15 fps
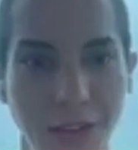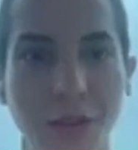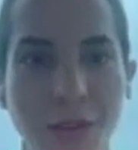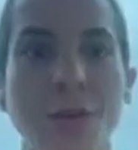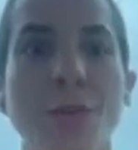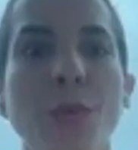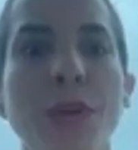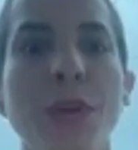
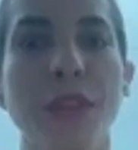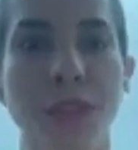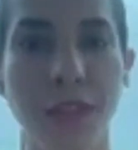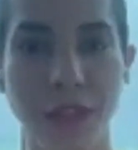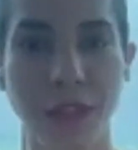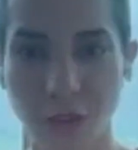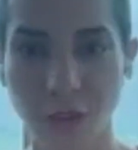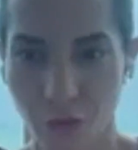you with
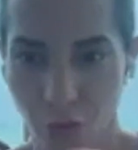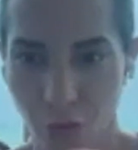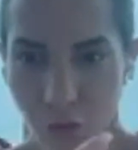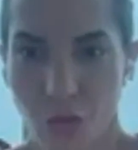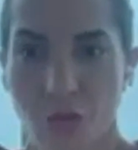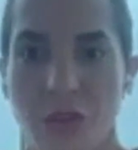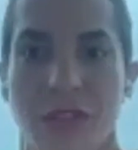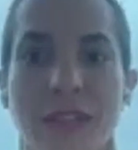this
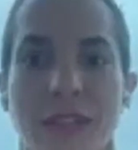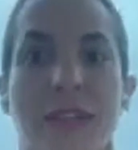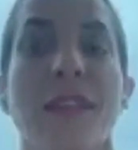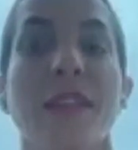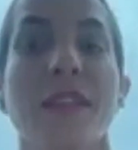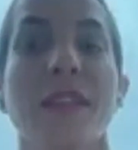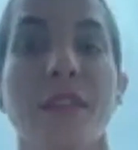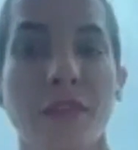force in a
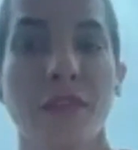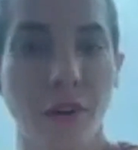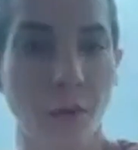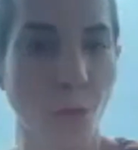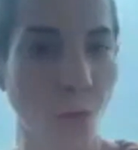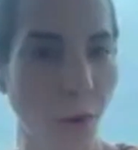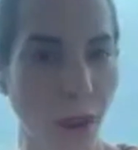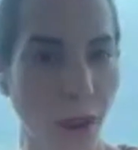
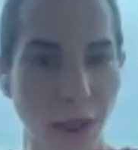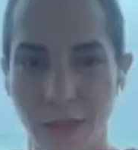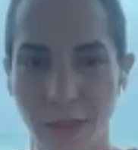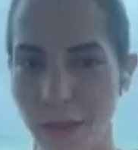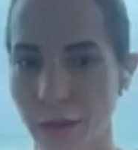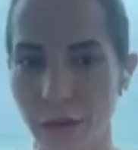different way that